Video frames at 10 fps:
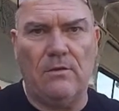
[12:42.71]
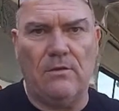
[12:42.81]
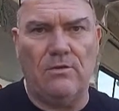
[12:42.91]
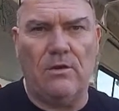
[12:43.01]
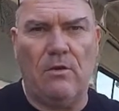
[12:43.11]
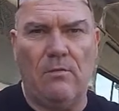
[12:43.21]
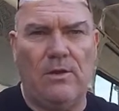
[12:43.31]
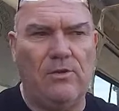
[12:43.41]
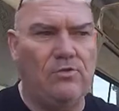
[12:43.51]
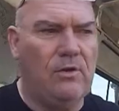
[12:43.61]
a starter
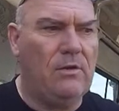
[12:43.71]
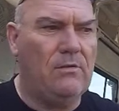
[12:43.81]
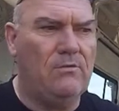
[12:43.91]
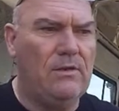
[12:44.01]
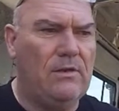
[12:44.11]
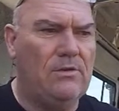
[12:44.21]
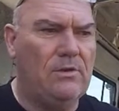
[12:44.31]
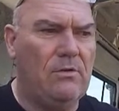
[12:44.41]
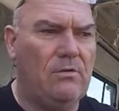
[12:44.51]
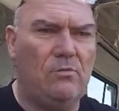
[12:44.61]
battery, and I think there's
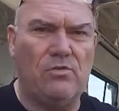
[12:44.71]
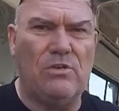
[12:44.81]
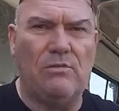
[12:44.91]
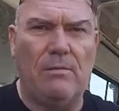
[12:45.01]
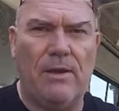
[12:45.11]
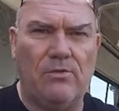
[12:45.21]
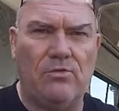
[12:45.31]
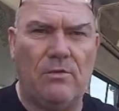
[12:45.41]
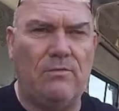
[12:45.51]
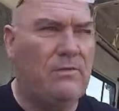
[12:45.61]
like an auxiliary
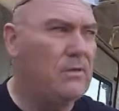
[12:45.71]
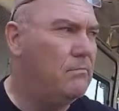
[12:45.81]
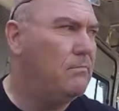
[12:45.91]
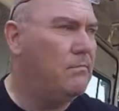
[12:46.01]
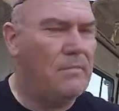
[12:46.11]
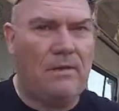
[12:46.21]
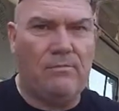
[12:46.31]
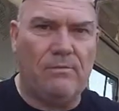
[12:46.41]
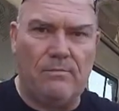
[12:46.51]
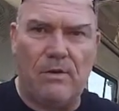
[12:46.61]
battery for
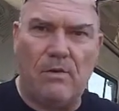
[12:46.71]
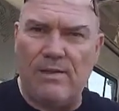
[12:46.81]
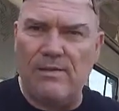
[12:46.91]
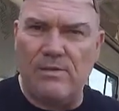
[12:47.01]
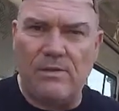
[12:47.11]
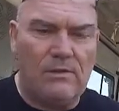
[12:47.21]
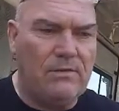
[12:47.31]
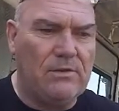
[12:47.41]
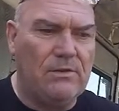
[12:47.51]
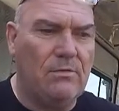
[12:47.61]
other lights and stuff
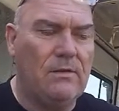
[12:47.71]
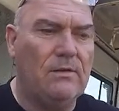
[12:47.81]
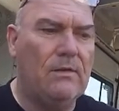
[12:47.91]
inside.